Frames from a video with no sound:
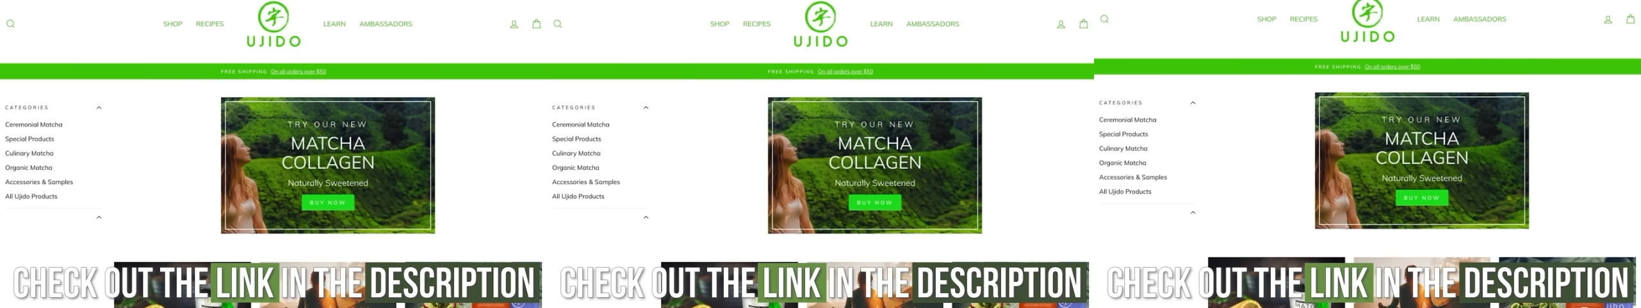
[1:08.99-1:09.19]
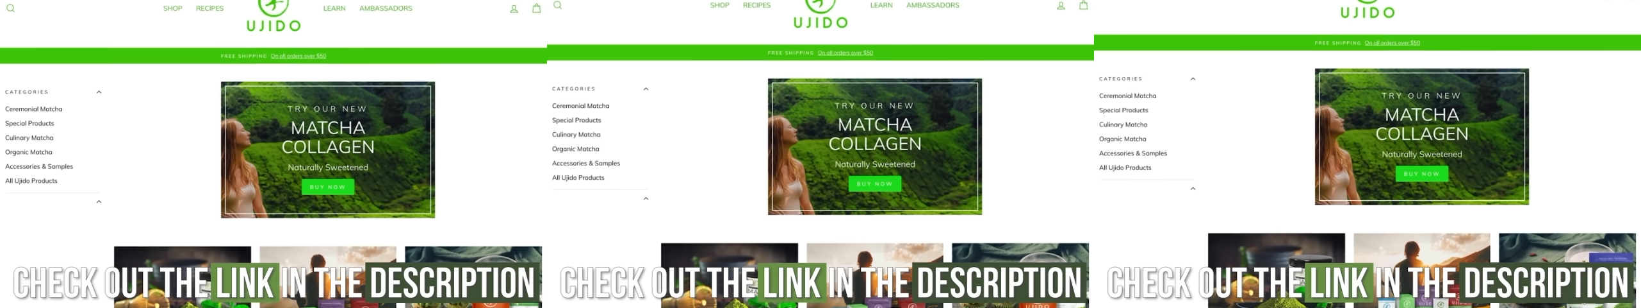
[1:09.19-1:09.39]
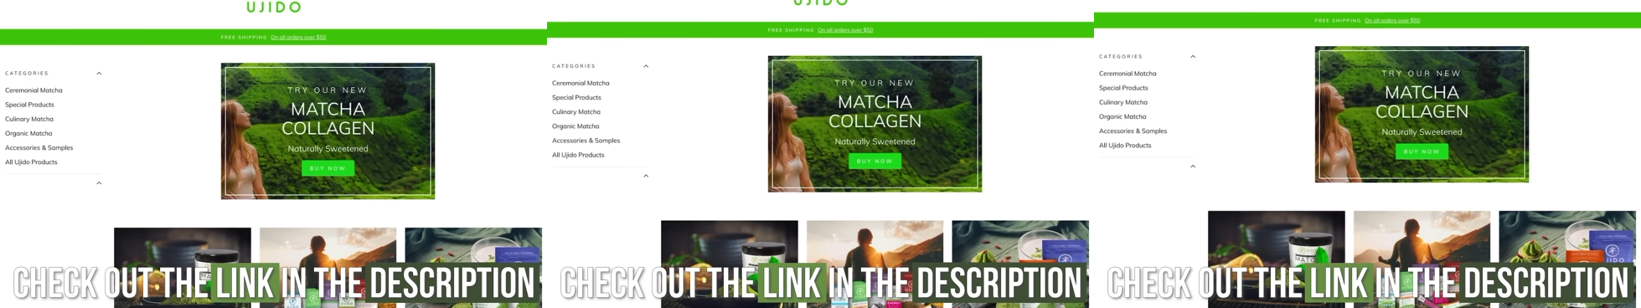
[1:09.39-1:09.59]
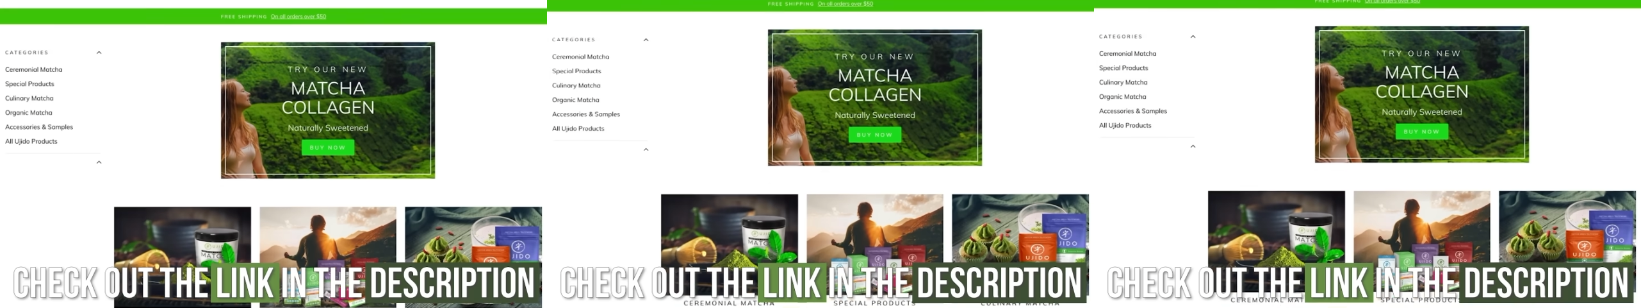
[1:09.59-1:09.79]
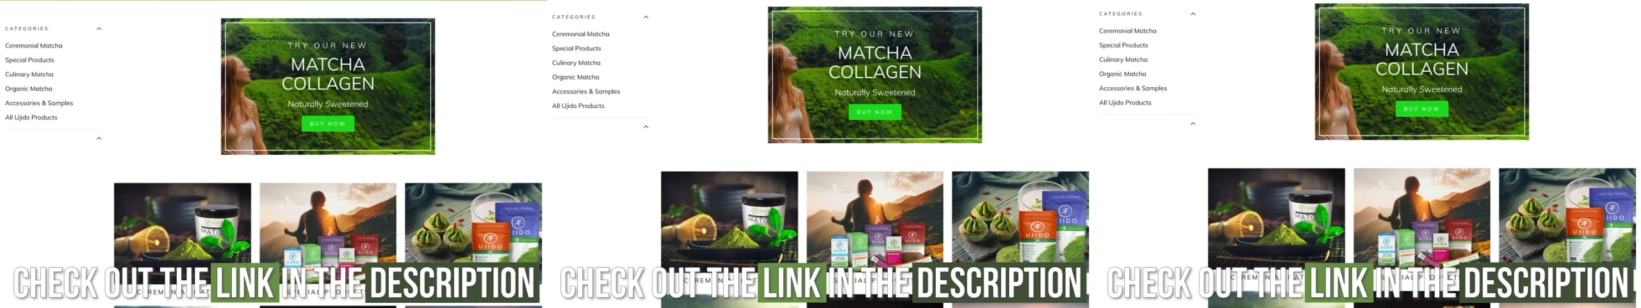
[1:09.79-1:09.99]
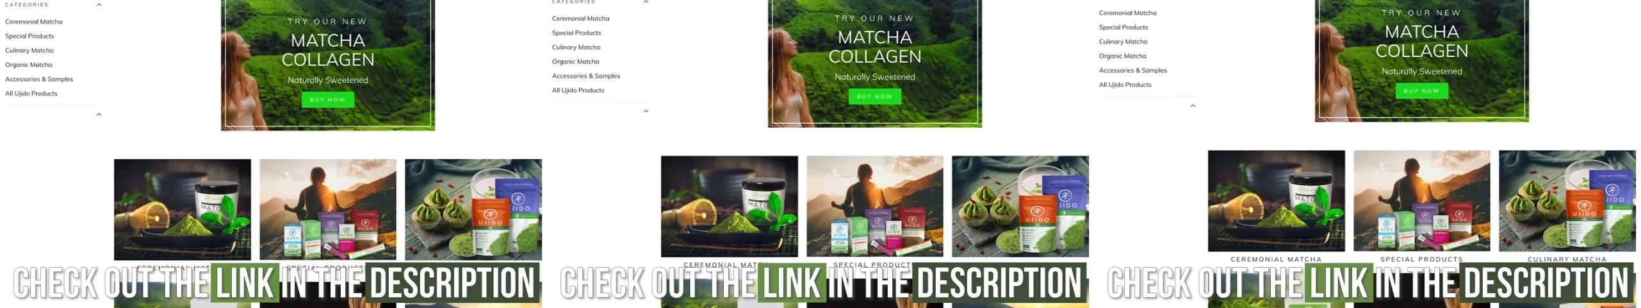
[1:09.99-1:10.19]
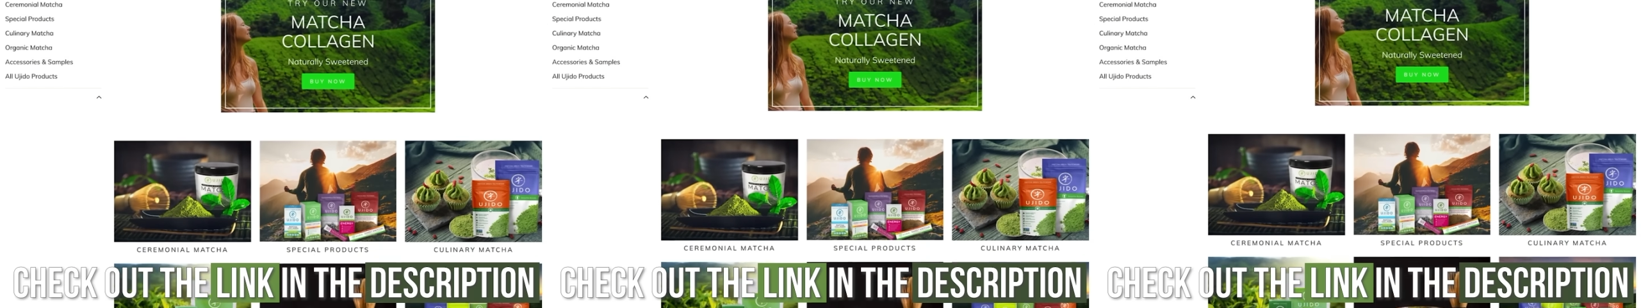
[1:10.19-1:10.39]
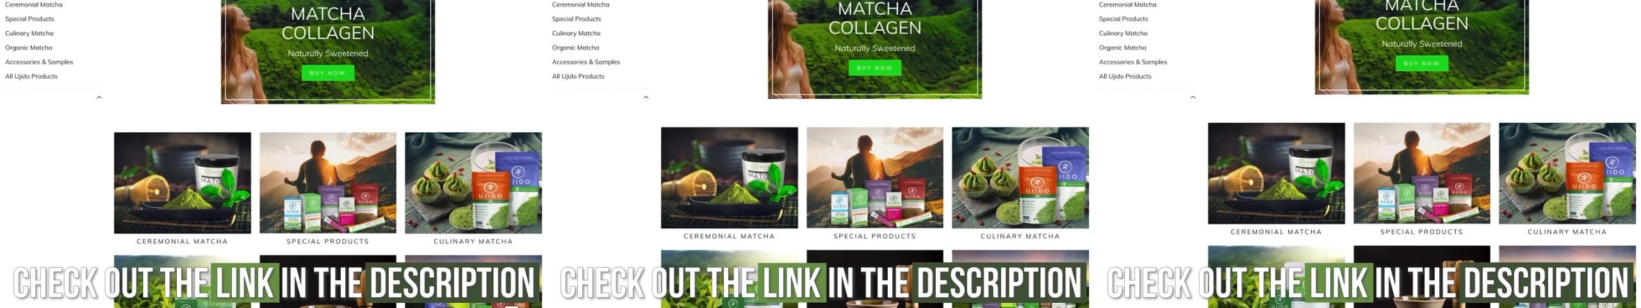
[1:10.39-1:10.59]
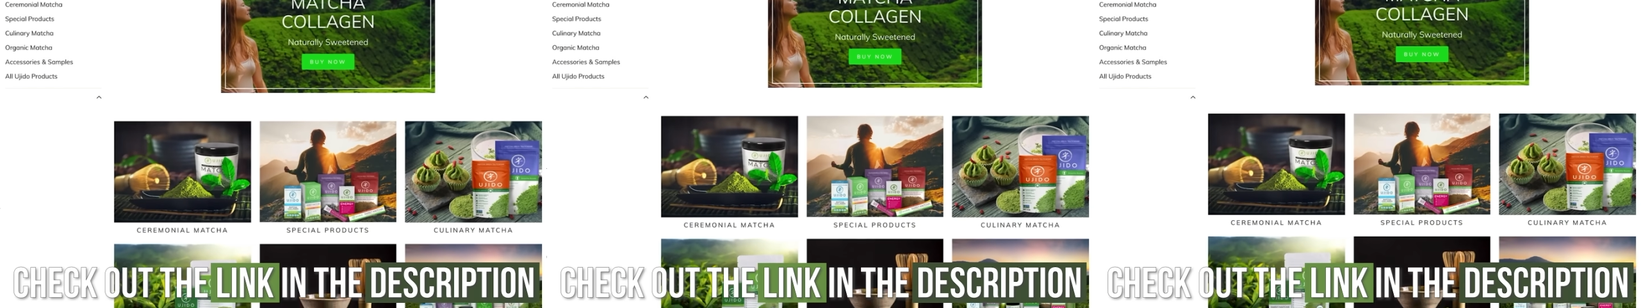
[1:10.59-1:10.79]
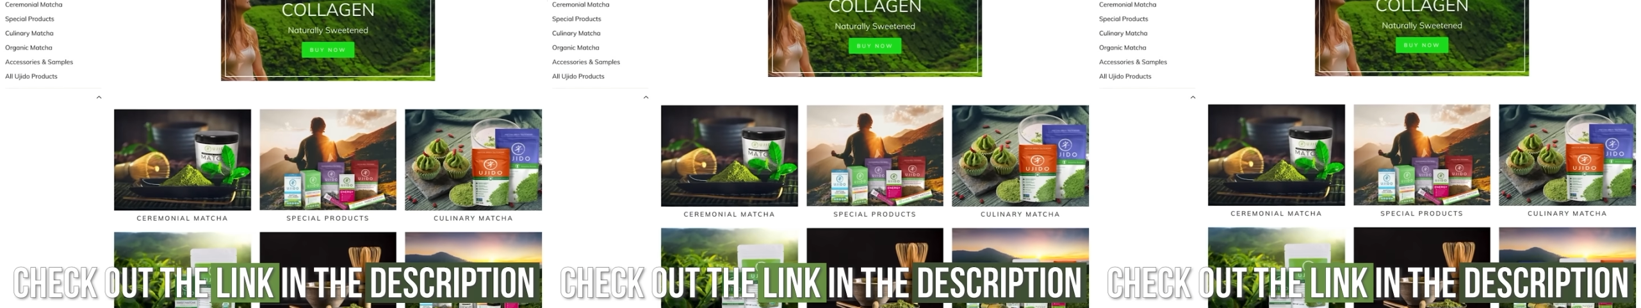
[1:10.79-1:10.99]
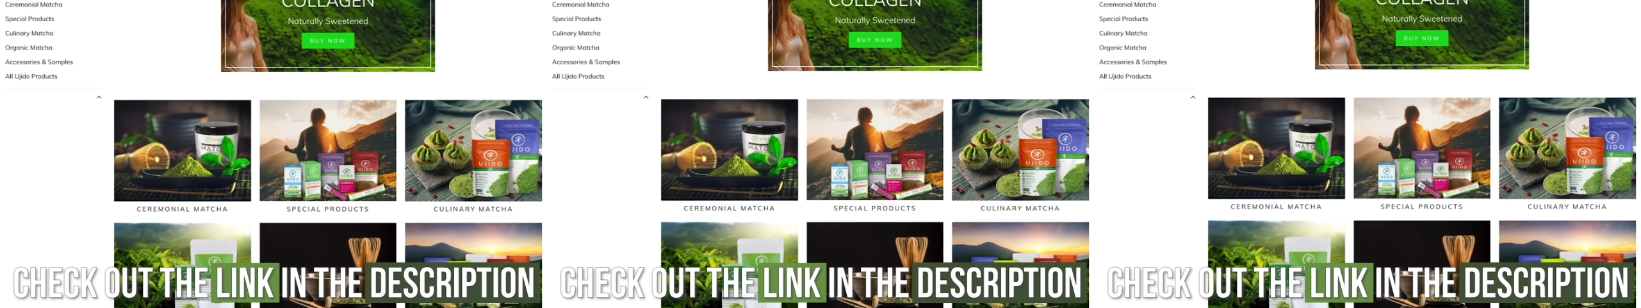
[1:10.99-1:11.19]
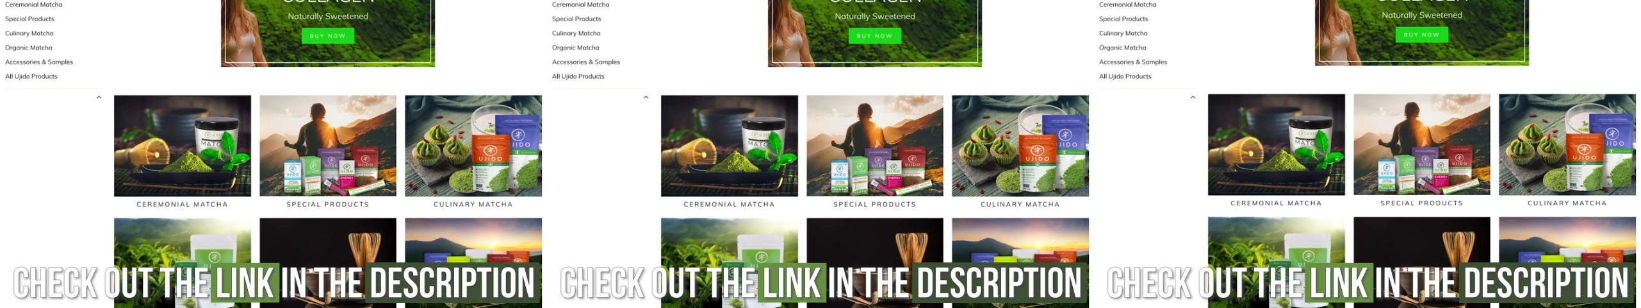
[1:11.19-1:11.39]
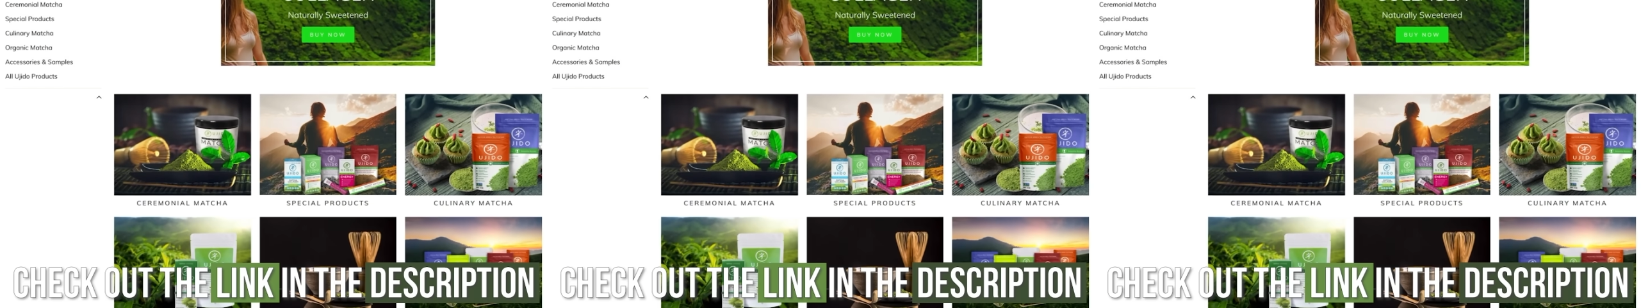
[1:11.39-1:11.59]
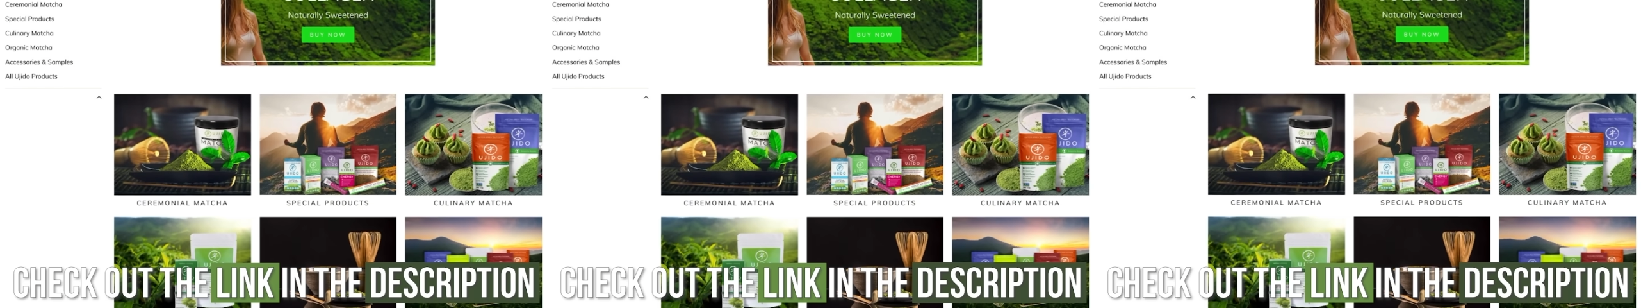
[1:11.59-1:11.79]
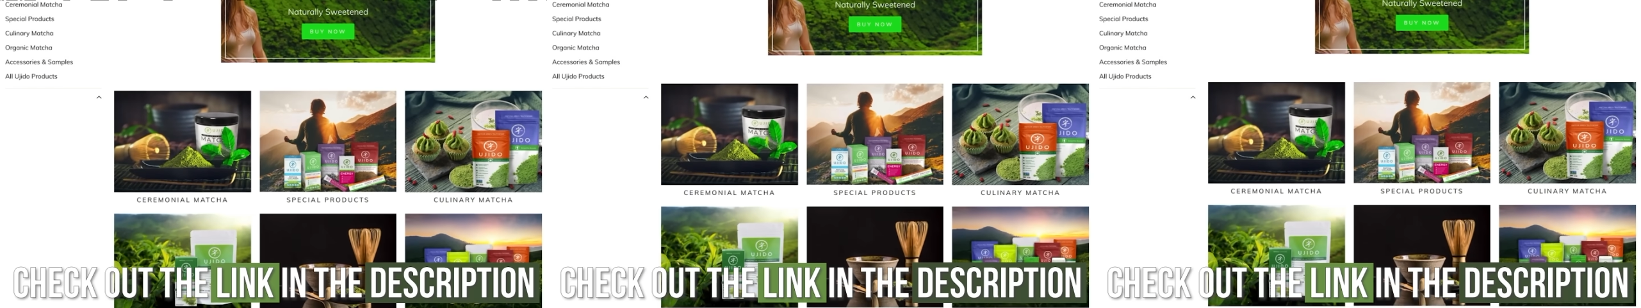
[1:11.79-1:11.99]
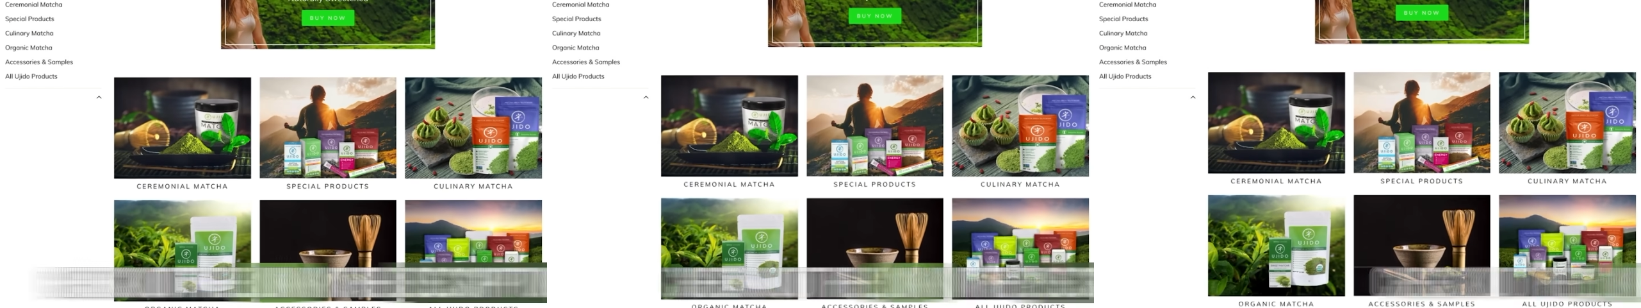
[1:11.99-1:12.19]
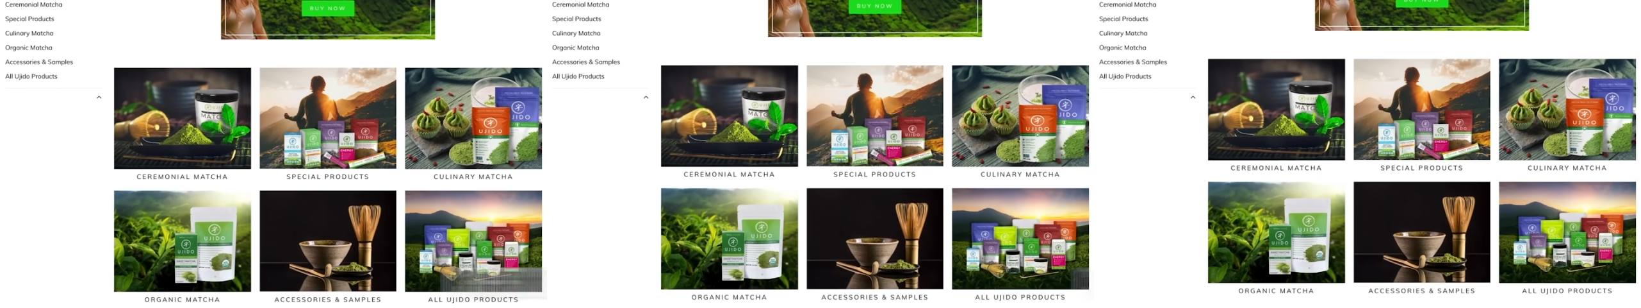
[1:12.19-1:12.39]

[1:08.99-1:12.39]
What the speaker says: [unreadable: no face in view]